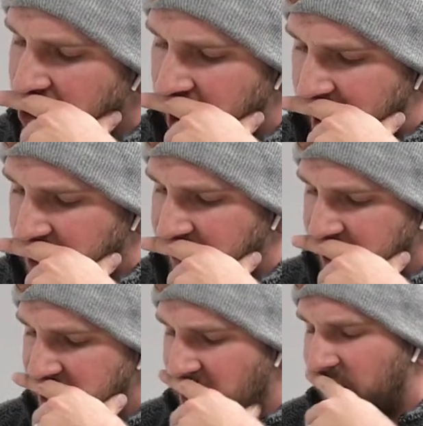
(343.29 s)

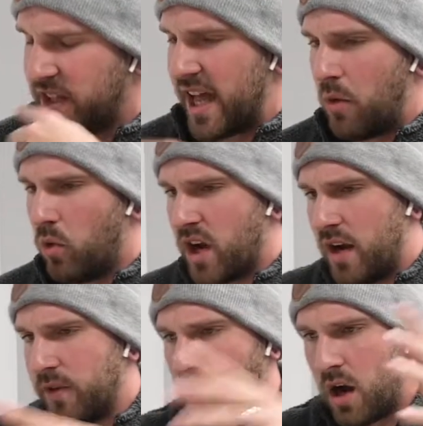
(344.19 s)
reactivity stuff, and that will
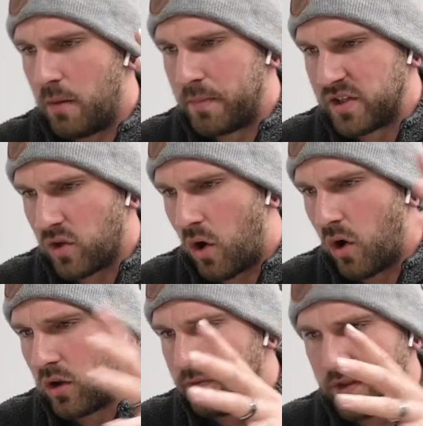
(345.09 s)
kind of encompass
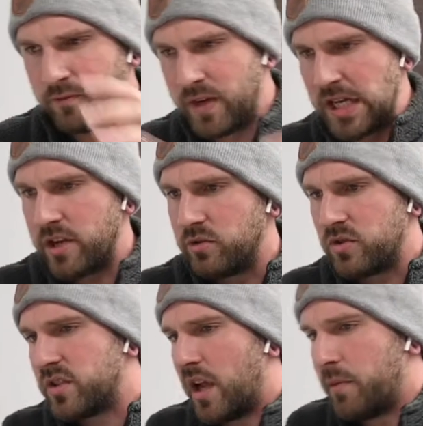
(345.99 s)
all of the
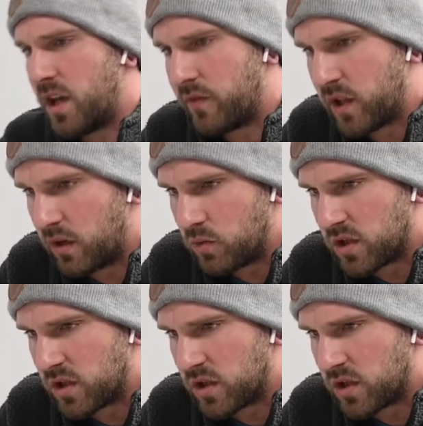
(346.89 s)
videos you sent me and everything.